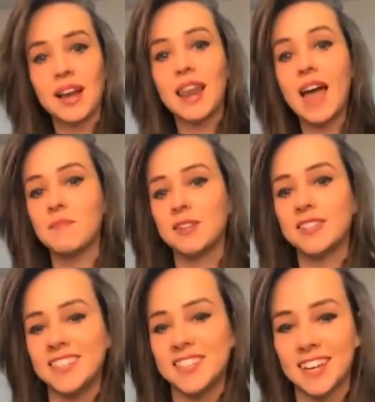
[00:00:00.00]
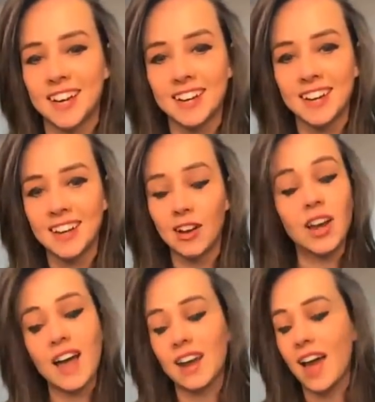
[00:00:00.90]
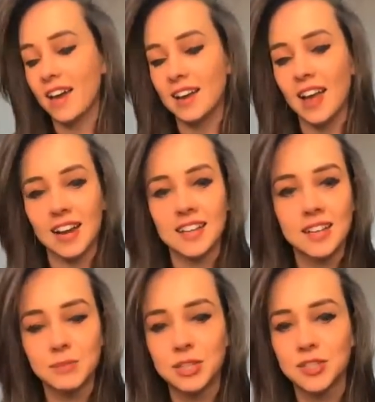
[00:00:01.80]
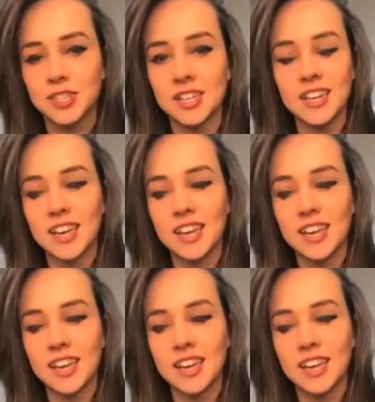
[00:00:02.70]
like musician or like classical music,